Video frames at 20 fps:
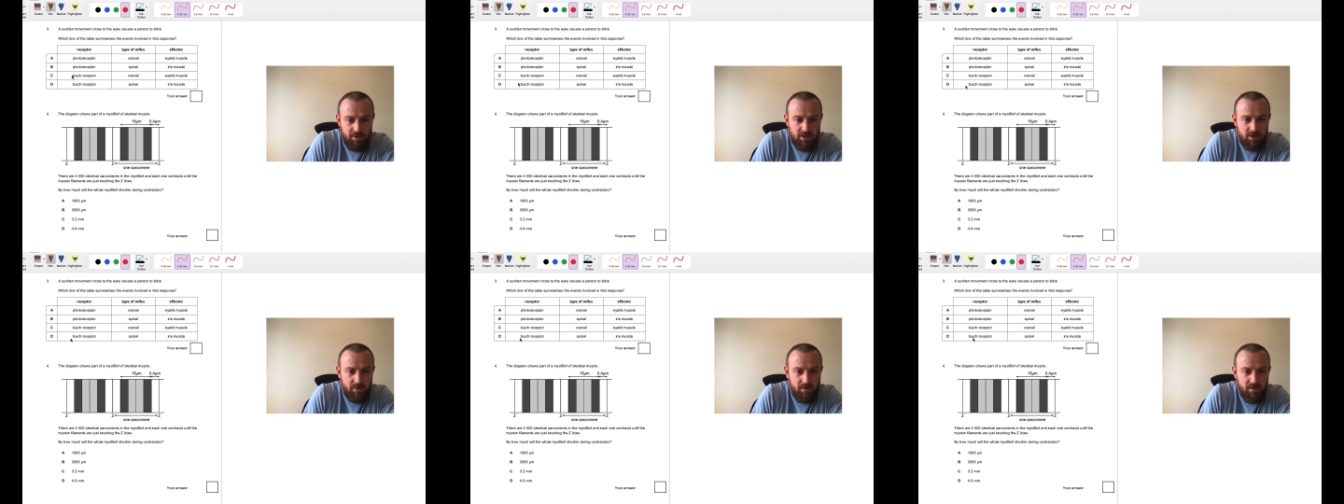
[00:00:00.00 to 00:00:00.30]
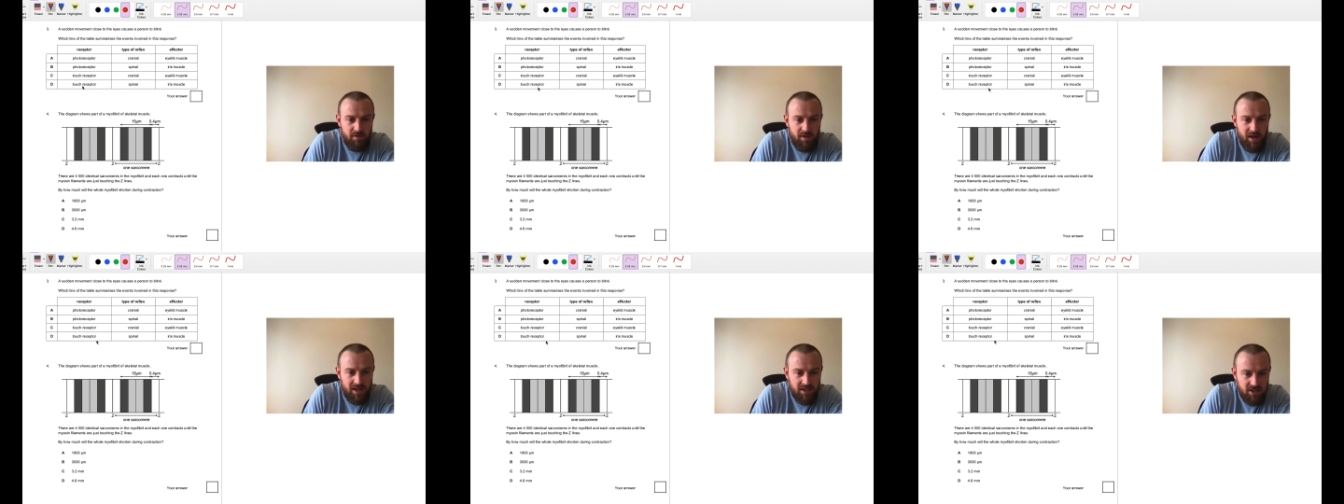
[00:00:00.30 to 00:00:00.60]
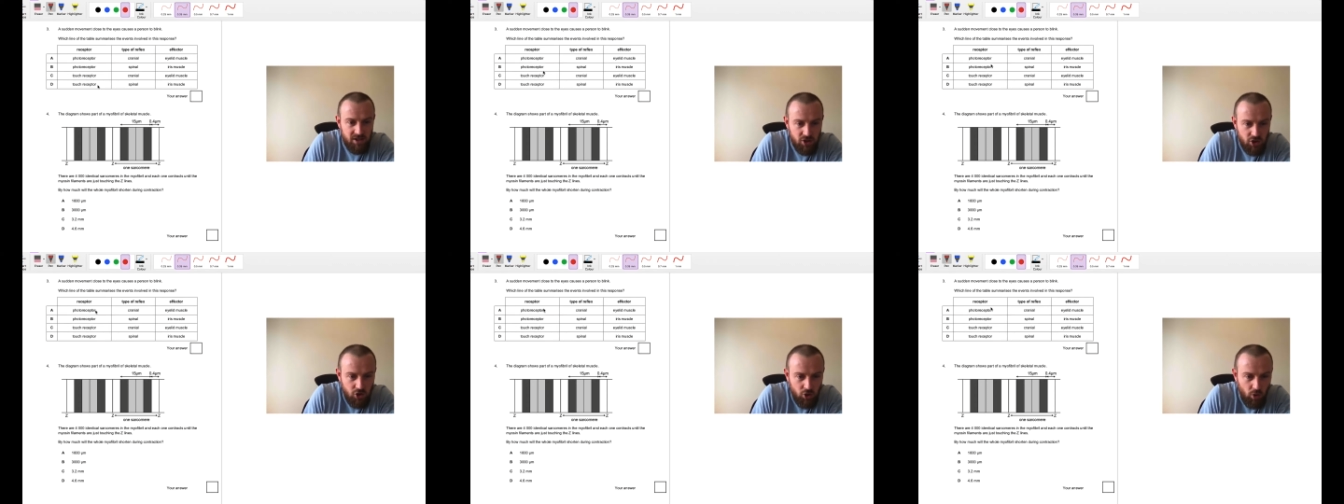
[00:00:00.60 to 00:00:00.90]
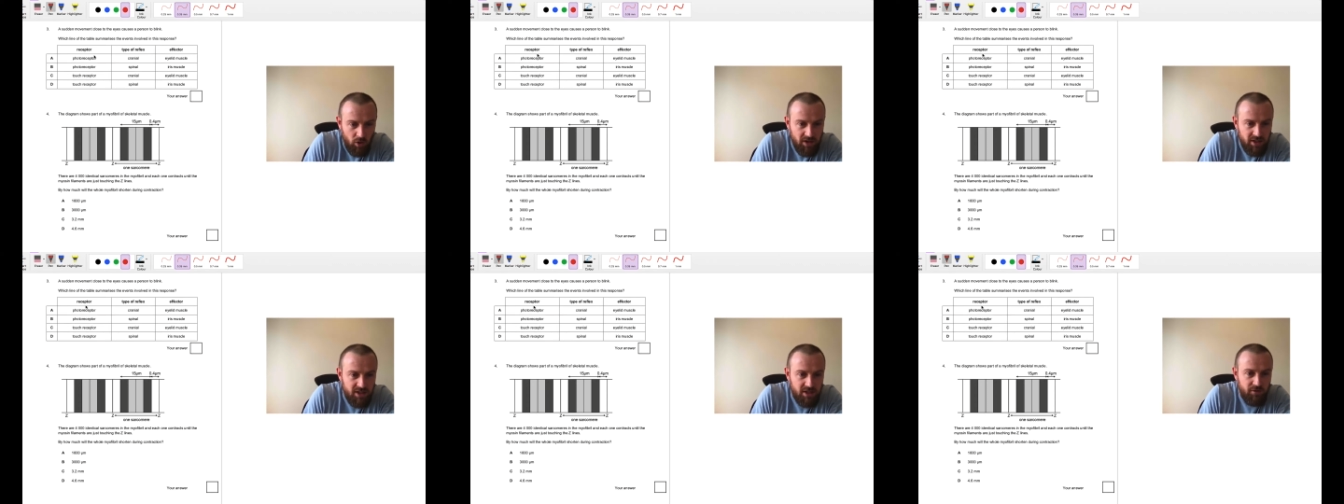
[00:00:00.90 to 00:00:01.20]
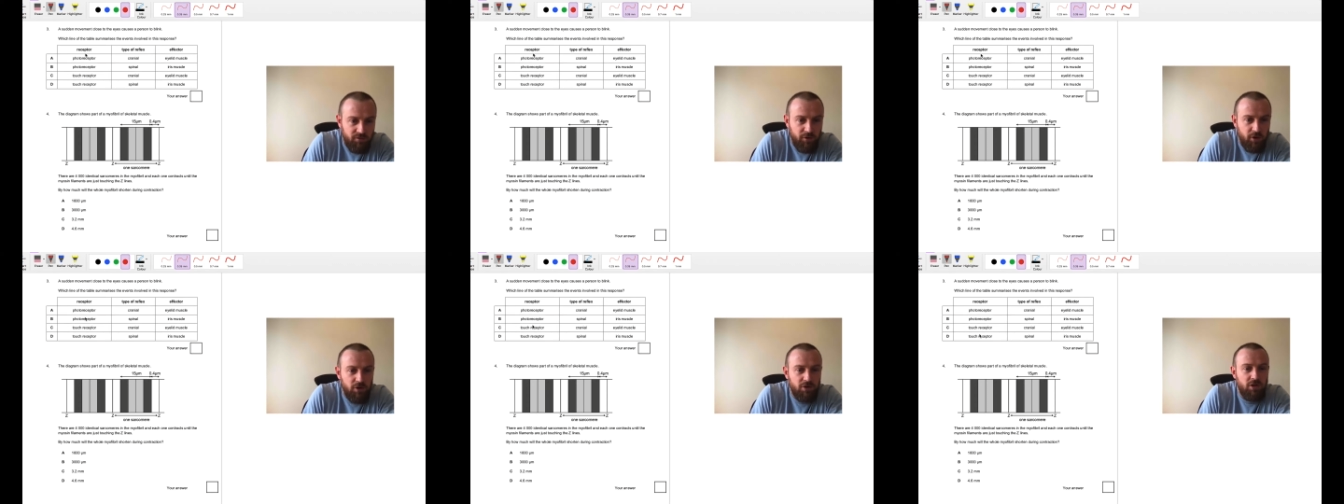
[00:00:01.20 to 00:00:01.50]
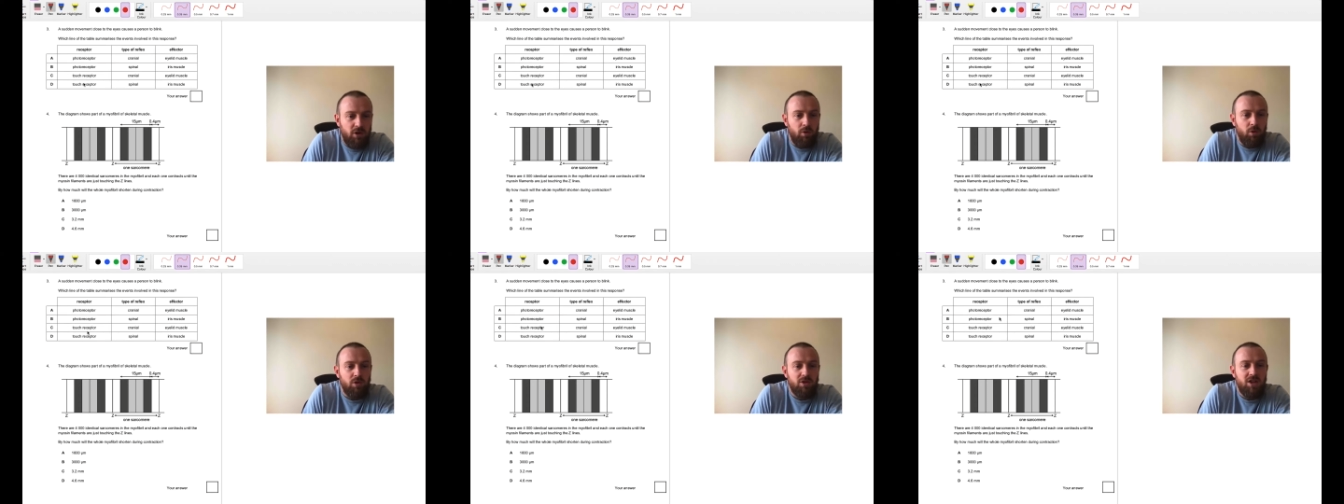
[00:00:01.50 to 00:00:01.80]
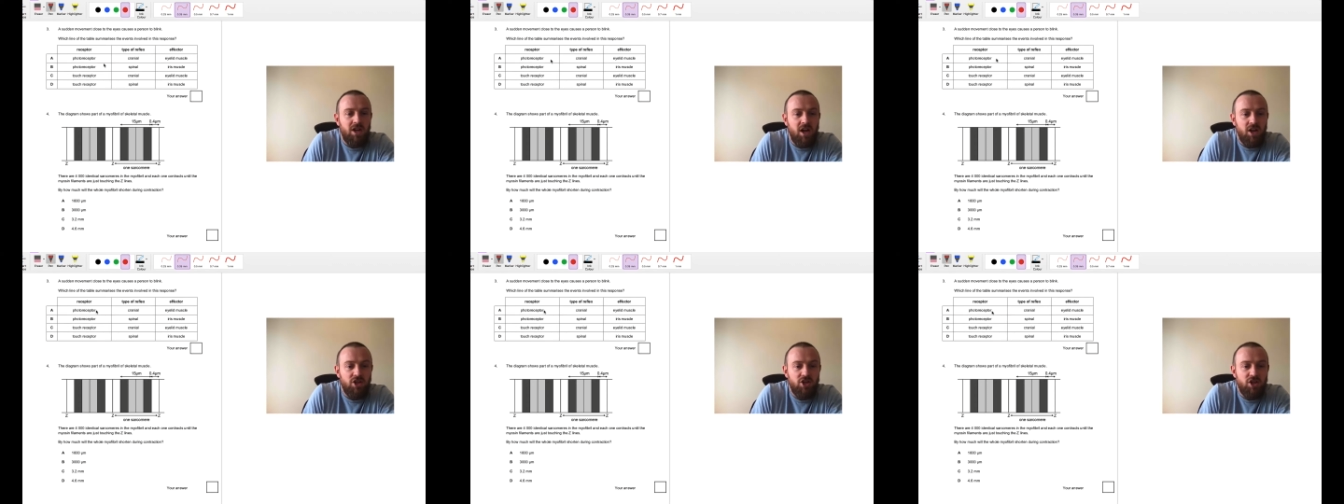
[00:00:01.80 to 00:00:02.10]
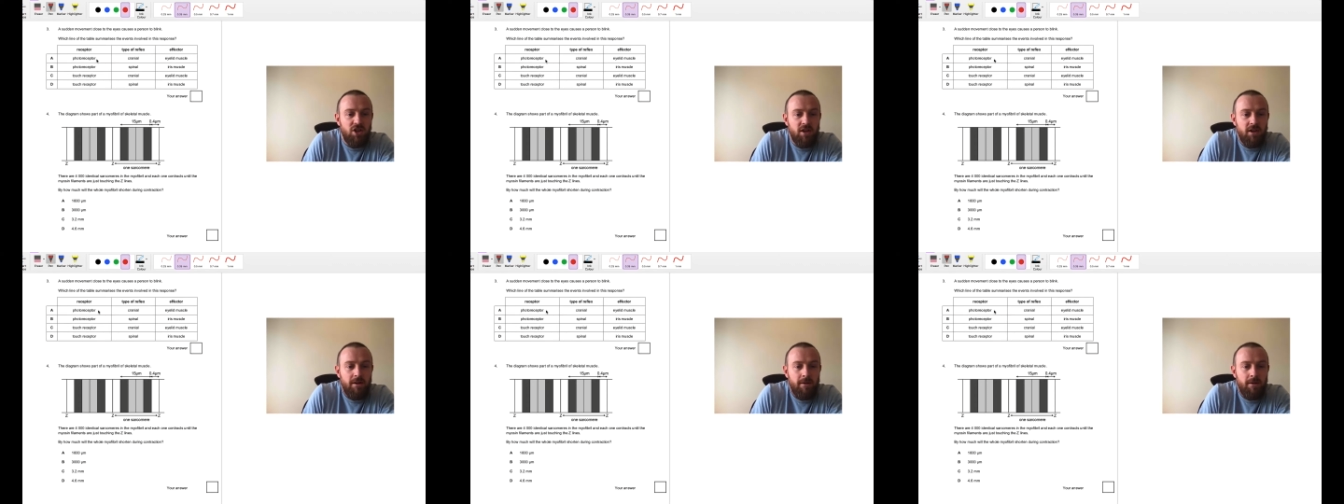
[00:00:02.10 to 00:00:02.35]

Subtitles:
So that's the choice, photo or touch.